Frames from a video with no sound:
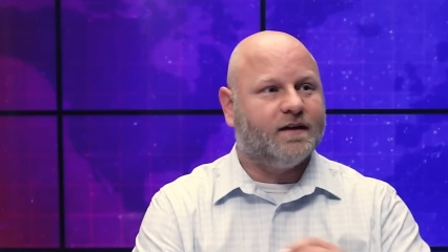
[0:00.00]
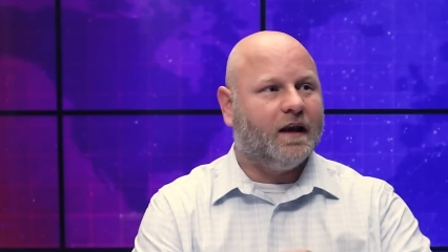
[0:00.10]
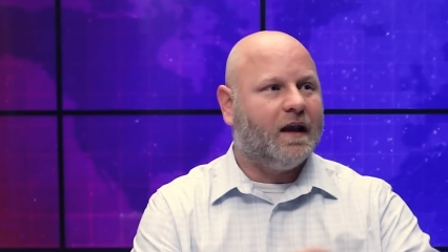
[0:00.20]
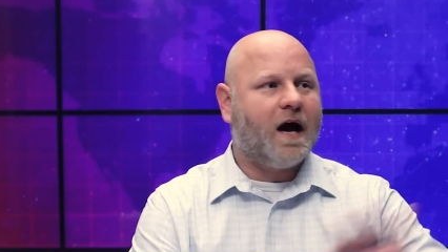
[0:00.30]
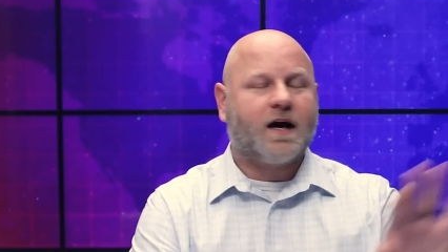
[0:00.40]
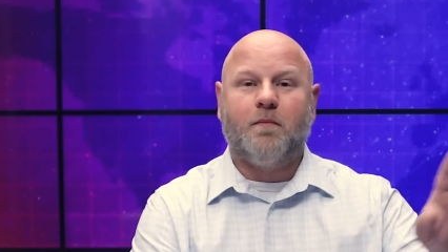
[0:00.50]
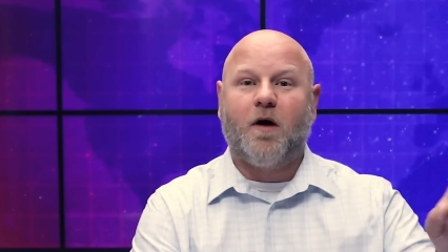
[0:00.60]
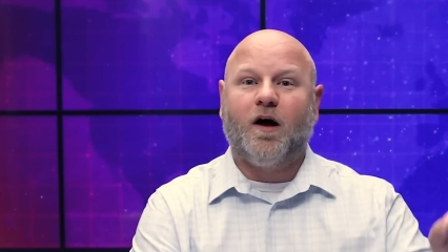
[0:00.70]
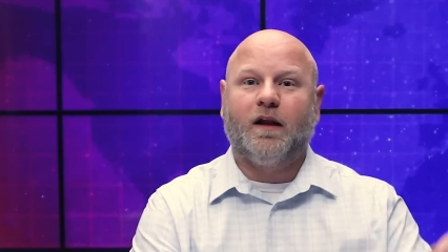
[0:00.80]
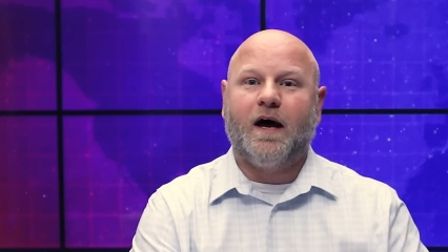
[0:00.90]
to lock them
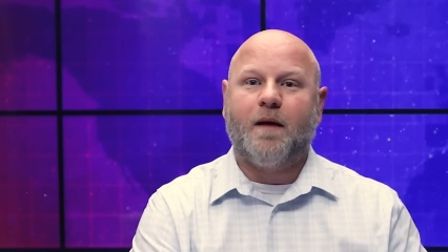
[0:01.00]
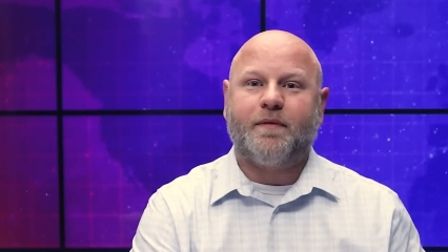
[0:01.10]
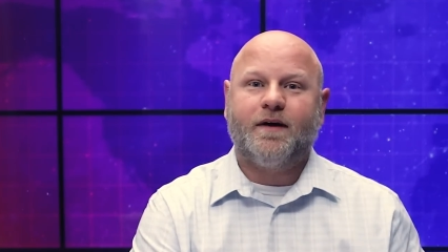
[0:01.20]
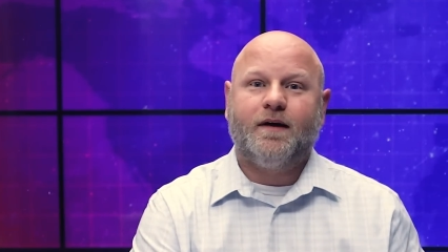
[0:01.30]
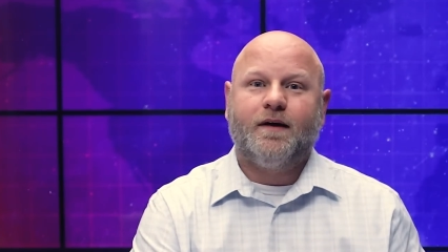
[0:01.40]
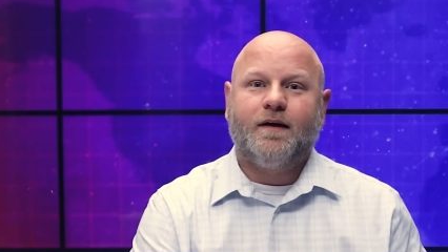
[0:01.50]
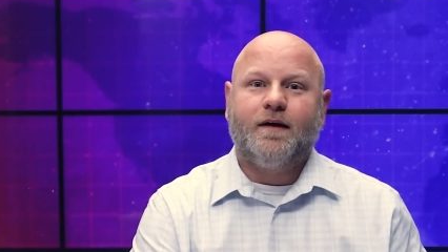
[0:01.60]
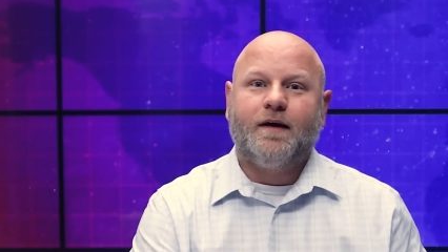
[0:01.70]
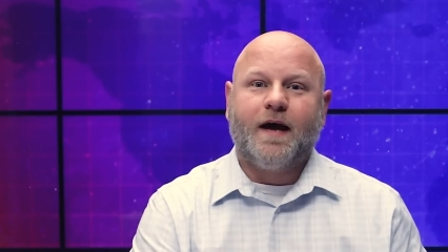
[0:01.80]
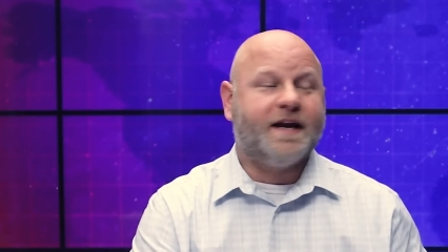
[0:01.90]
all up.
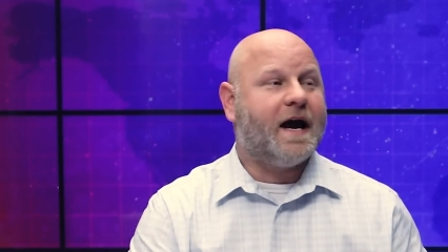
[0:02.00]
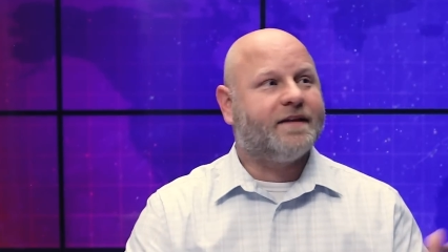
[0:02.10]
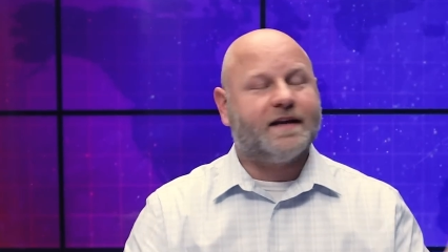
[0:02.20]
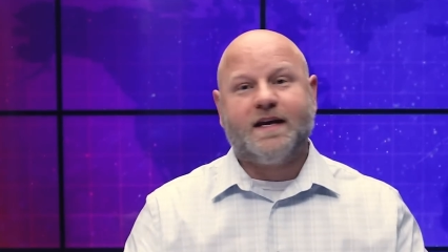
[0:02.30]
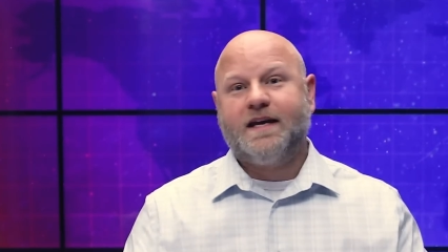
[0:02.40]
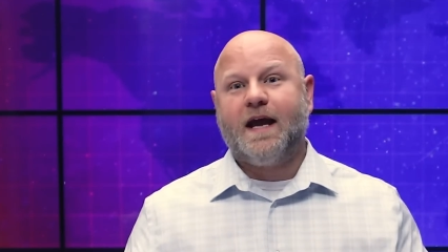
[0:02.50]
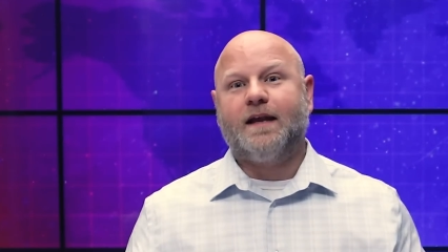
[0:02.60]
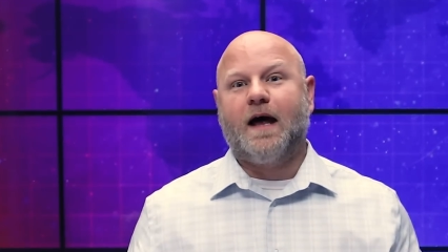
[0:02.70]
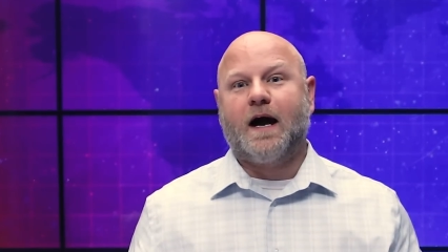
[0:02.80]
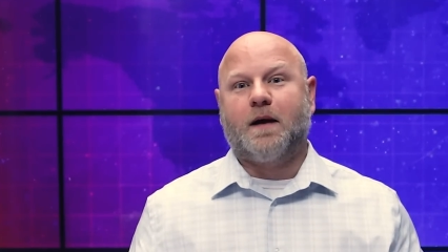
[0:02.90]
And now that he
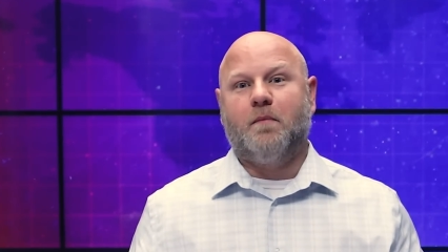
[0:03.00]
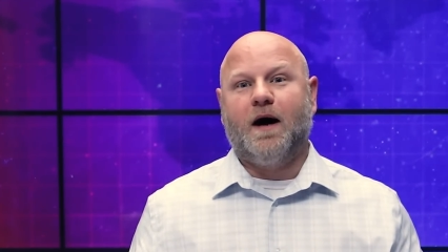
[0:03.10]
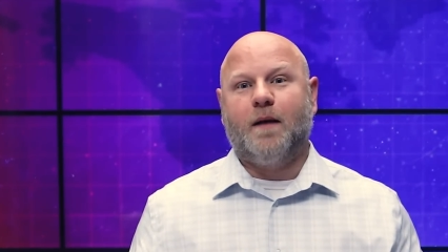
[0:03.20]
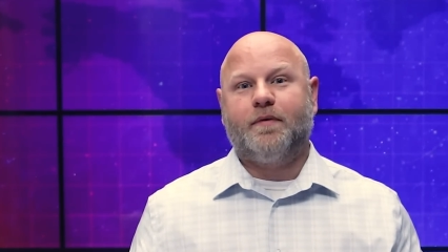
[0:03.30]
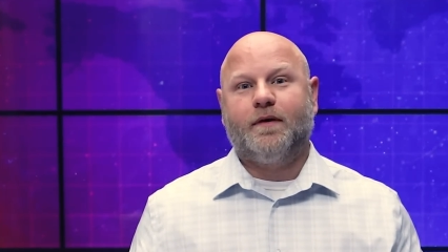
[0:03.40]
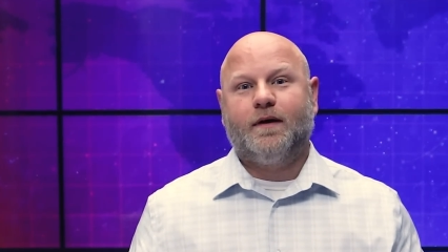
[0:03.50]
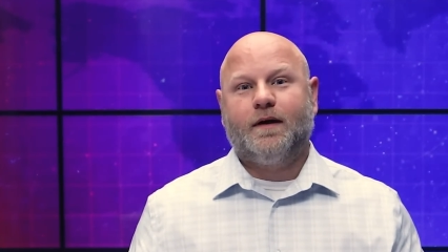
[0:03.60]
can't lock them up,